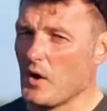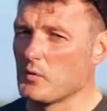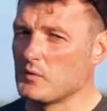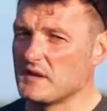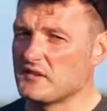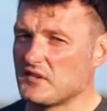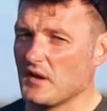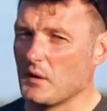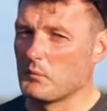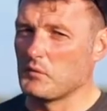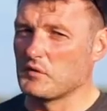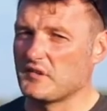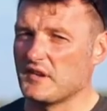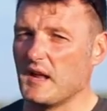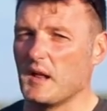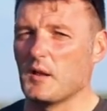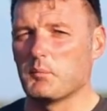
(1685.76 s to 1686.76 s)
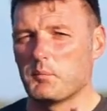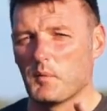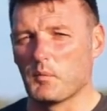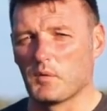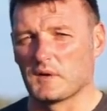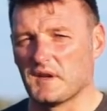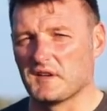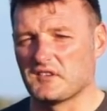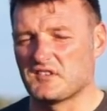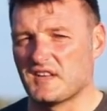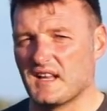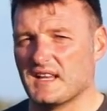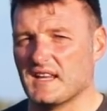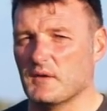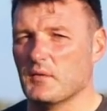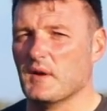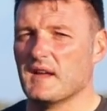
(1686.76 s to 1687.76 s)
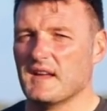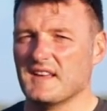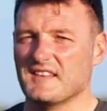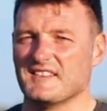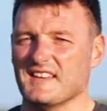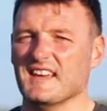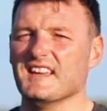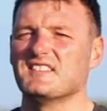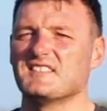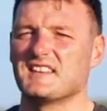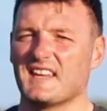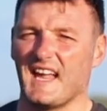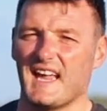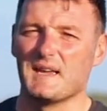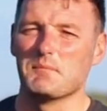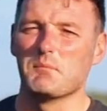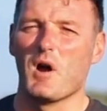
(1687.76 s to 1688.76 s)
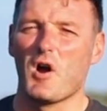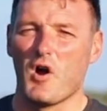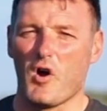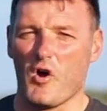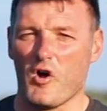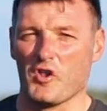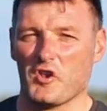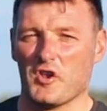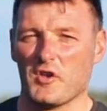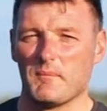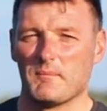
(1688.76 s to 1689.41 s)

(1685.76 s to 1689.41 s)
Only time will tell, but what I can tell you is it is game on.